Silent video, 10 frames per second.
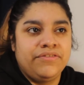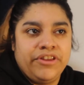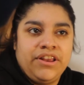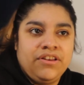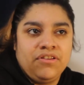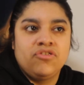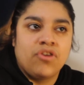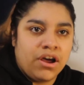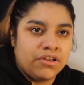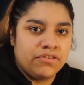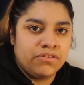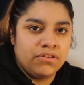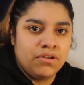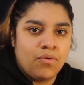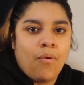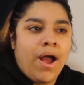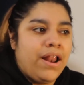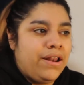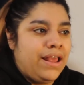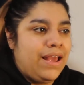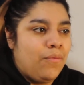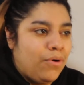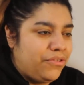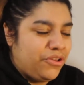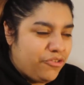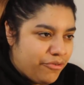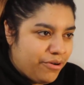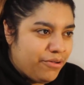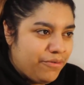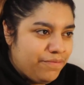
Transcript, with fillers: did drugs when it wasn't true.